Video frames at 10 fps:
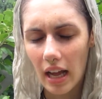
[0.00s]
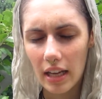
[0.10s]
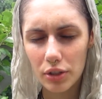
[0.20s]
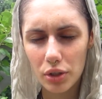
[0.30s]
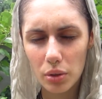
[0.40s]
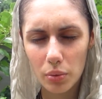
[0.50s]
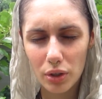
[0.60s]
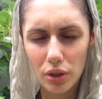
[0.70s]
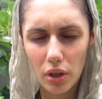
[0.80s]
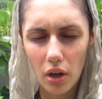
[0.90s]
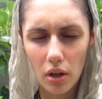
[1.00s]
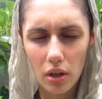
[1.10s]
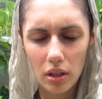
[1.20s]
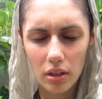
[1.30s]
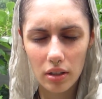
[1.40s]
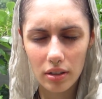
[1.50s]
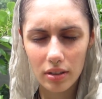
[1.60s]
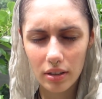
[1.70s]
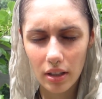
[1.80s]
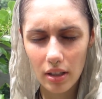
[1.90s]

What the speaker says: as you would call,